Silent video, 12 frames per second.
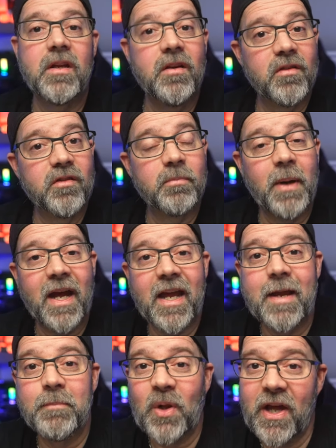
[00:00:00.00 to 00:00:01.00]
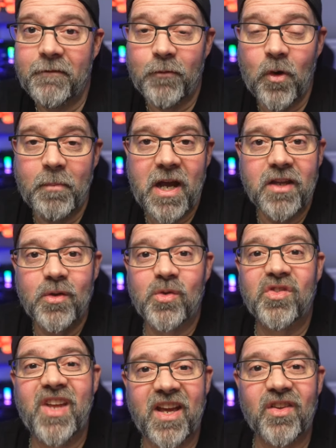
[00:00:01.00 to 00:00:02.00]
is by a platform I
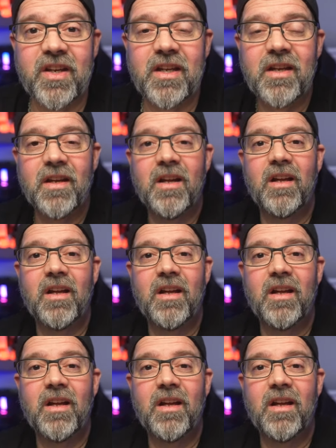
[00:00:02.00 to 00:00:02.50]
use daily,